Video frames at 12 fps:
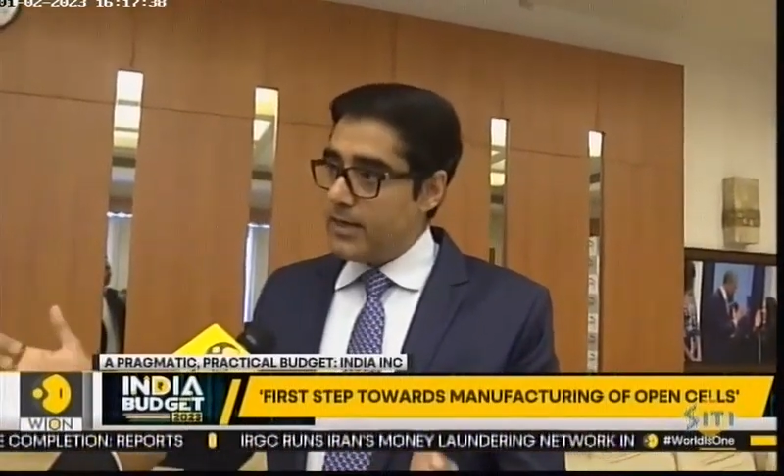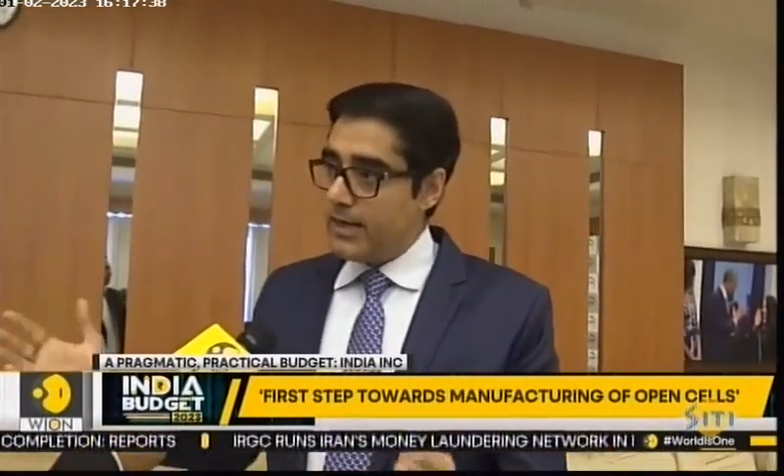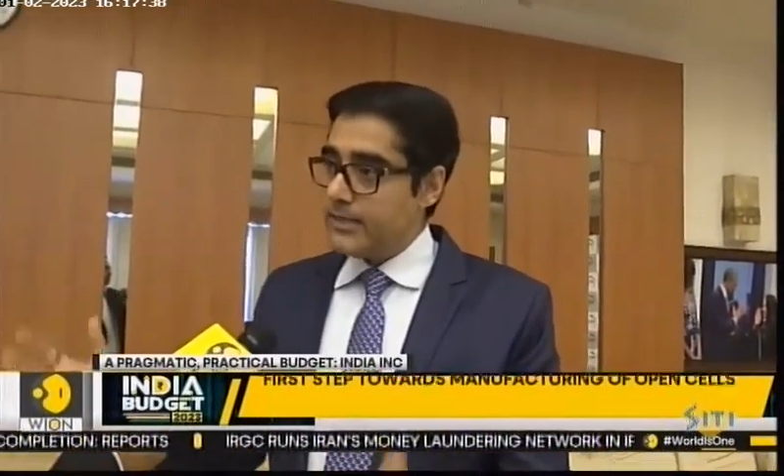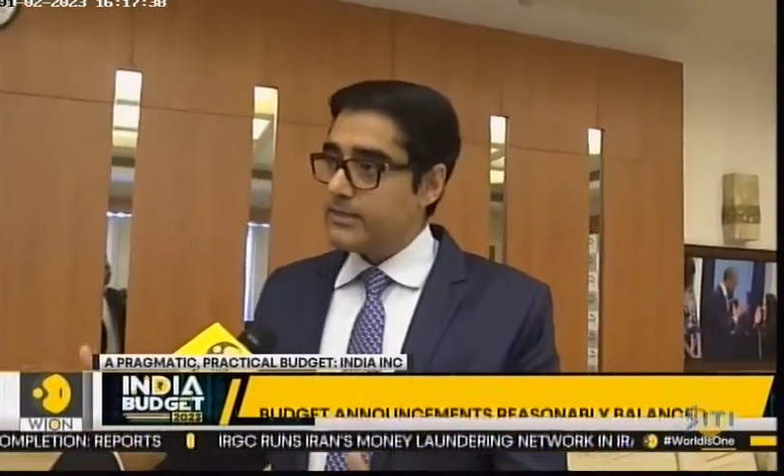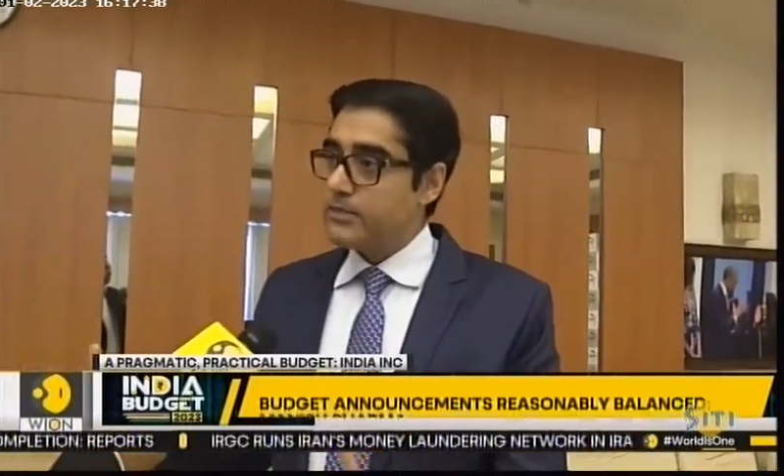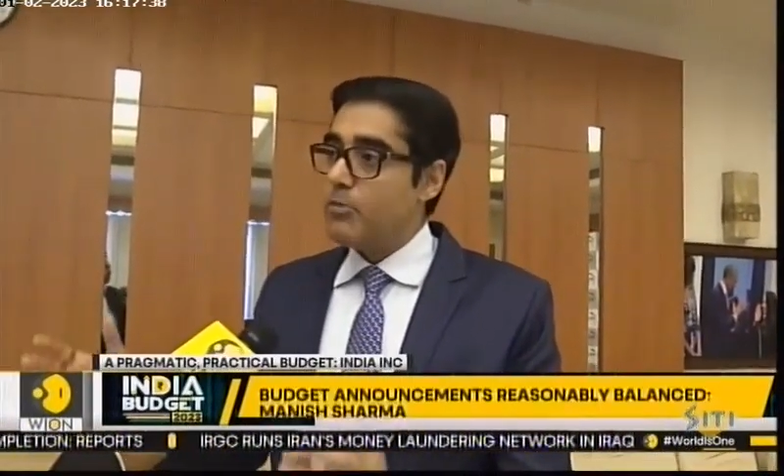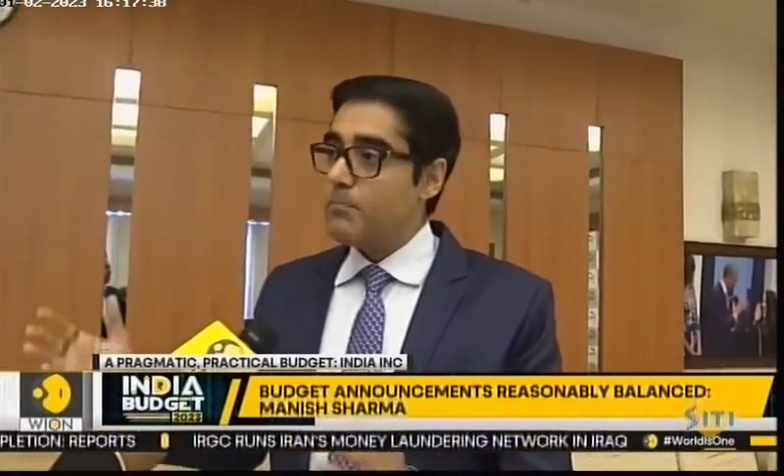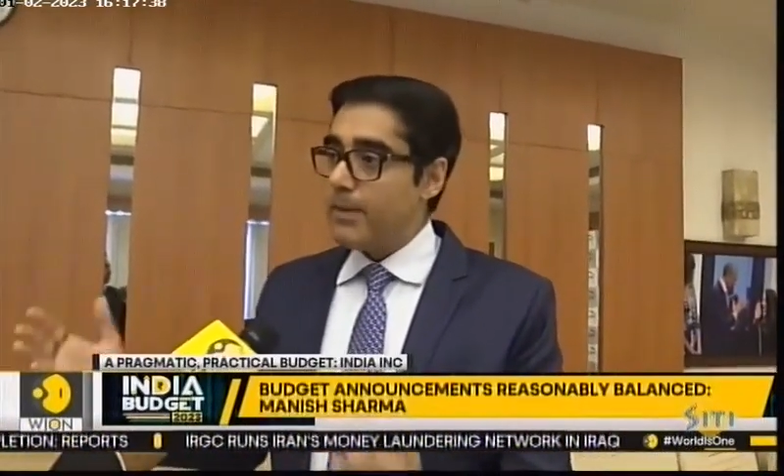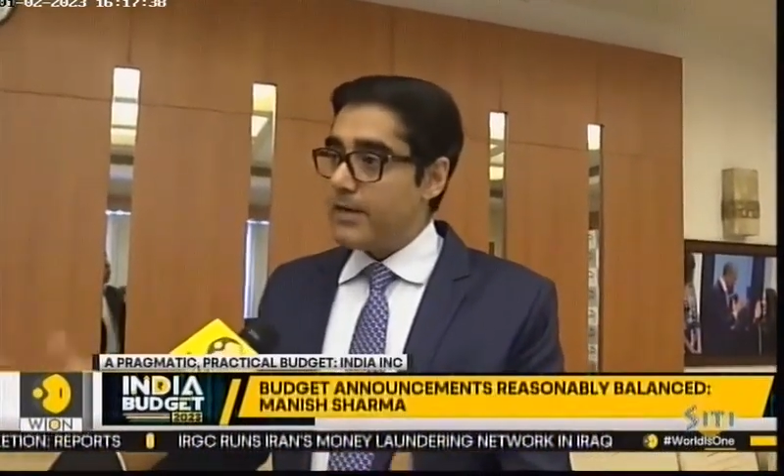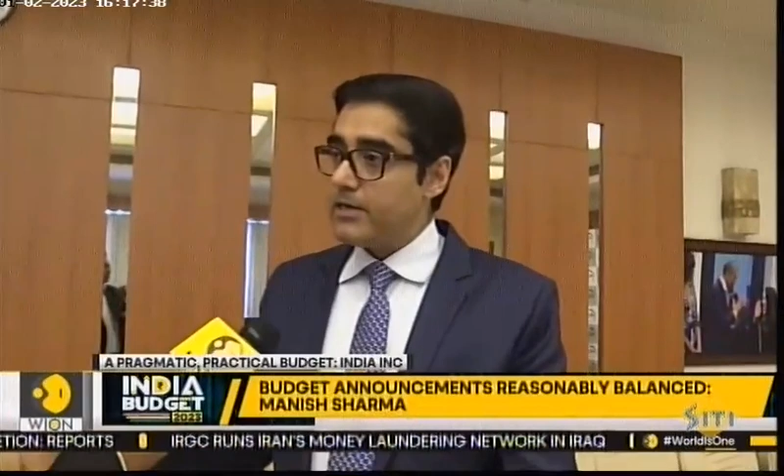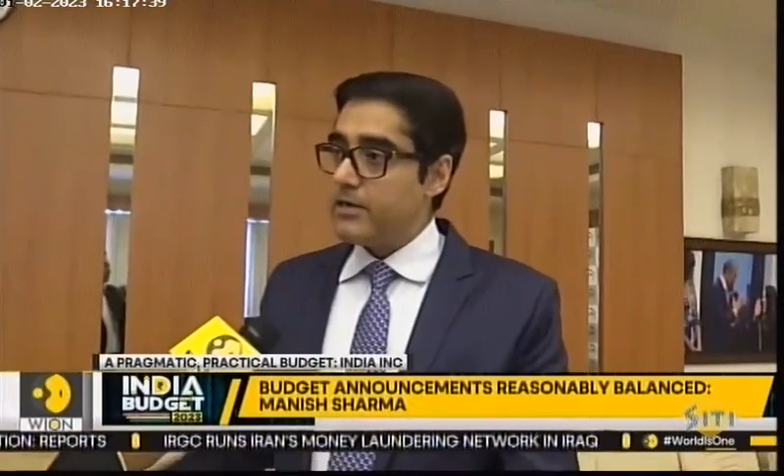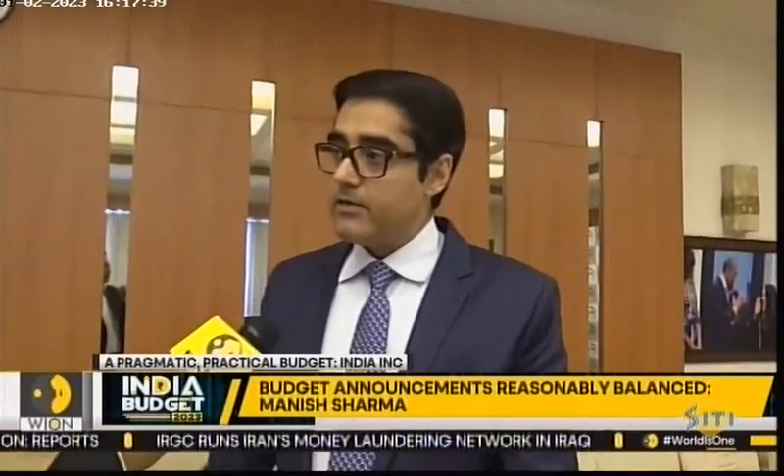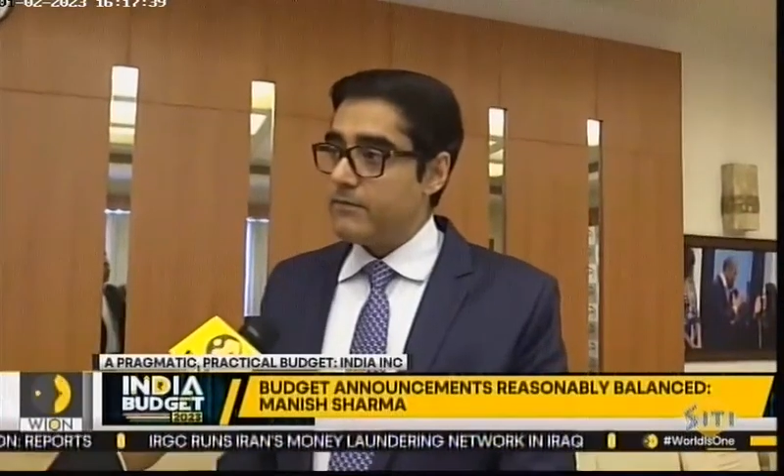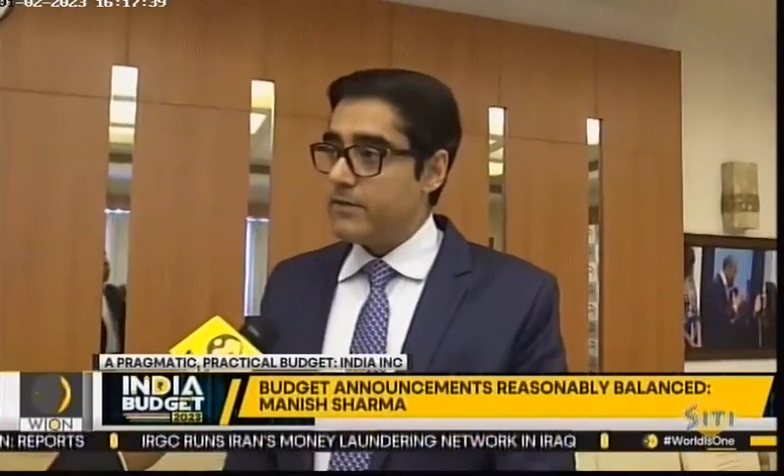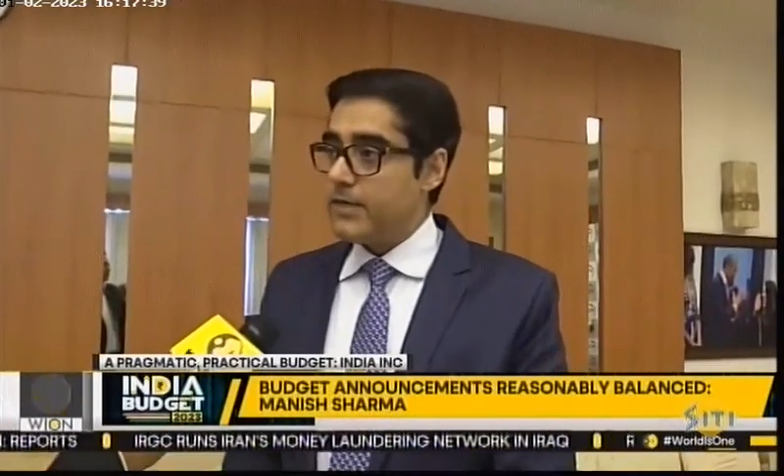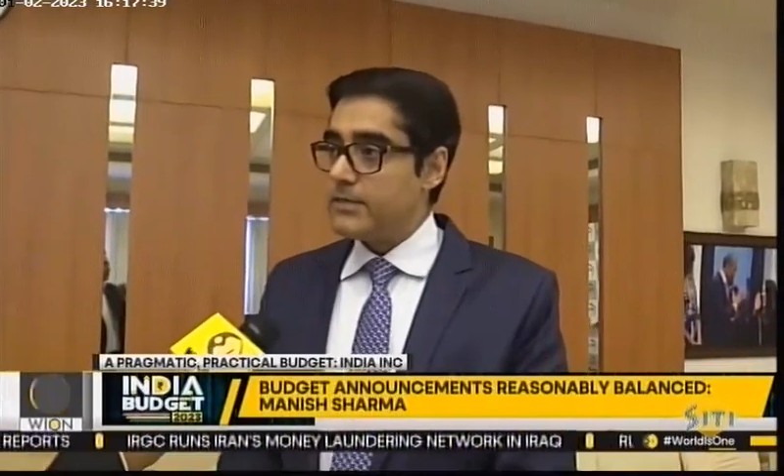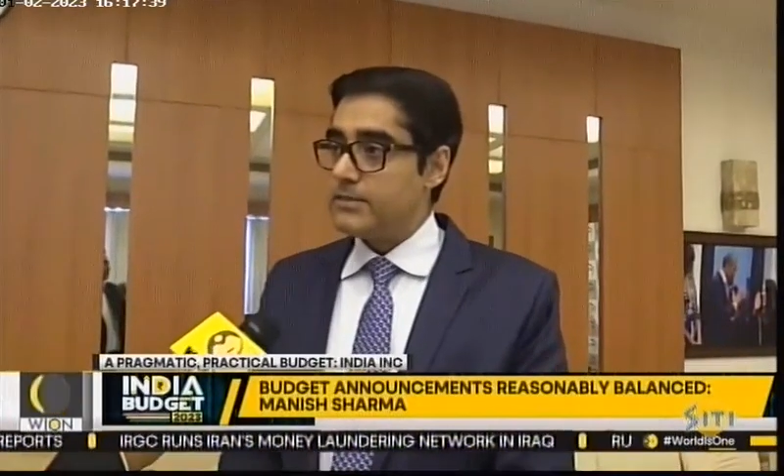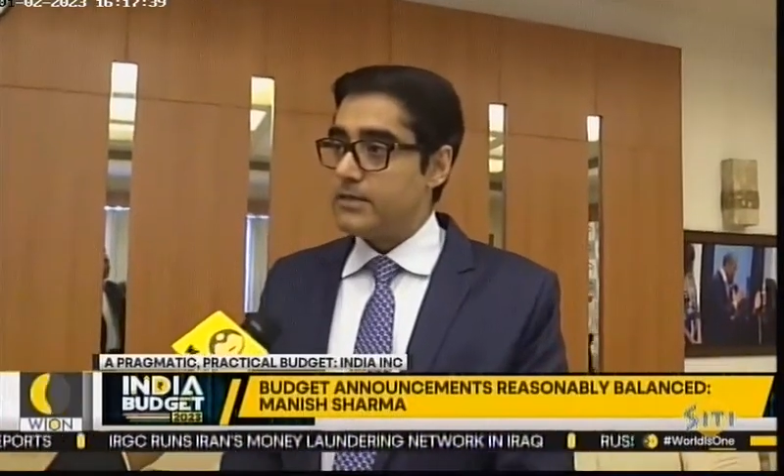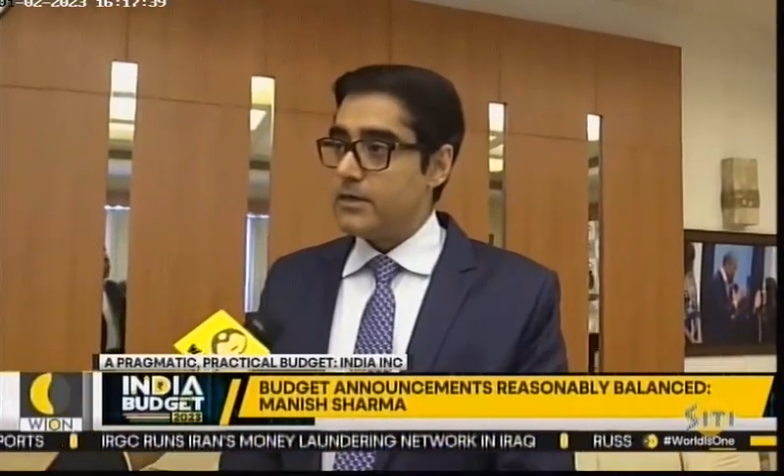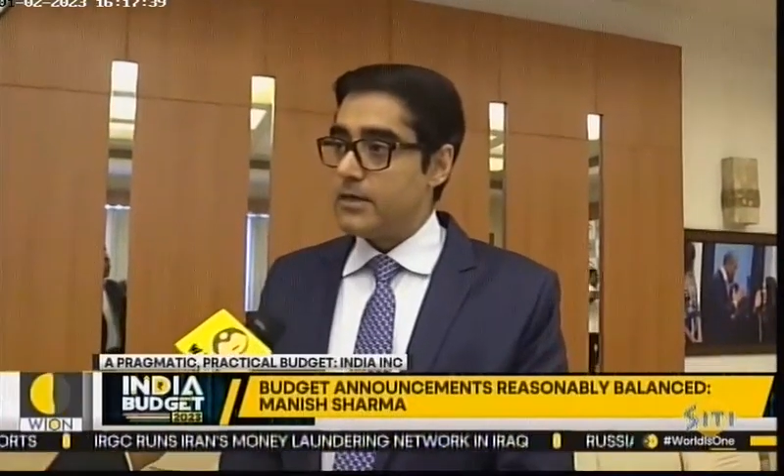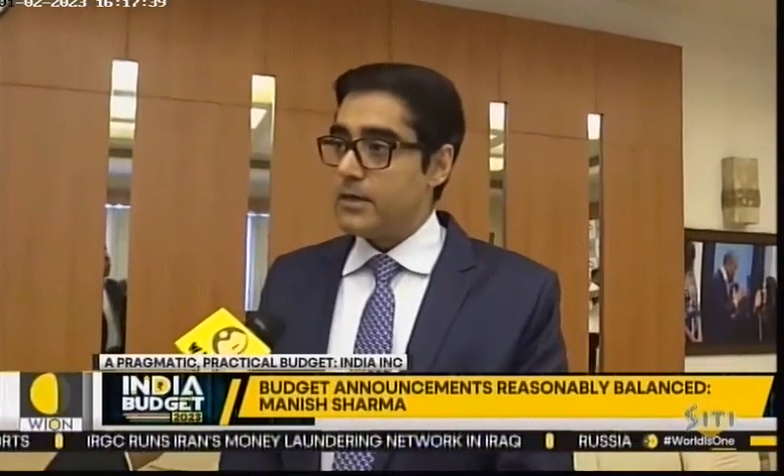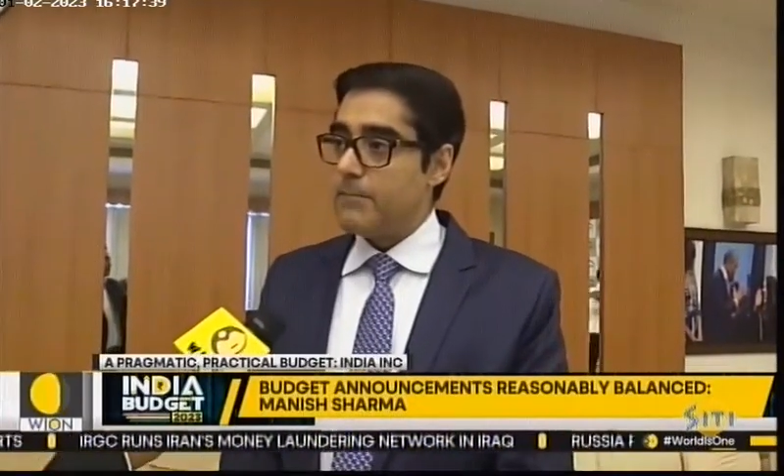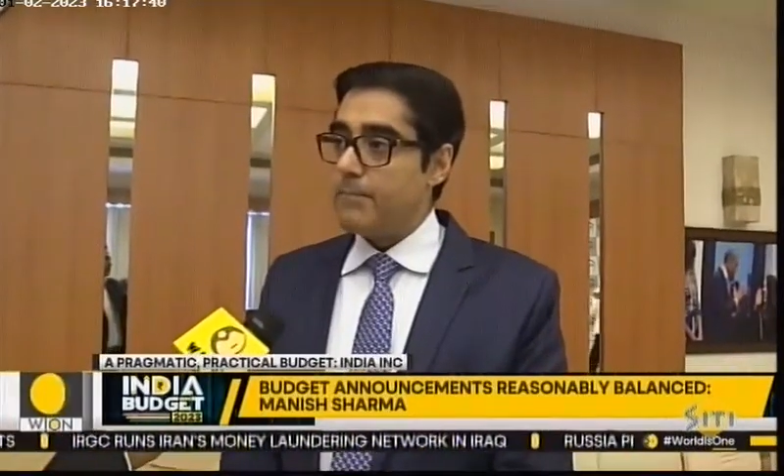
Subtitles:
hence competitiveness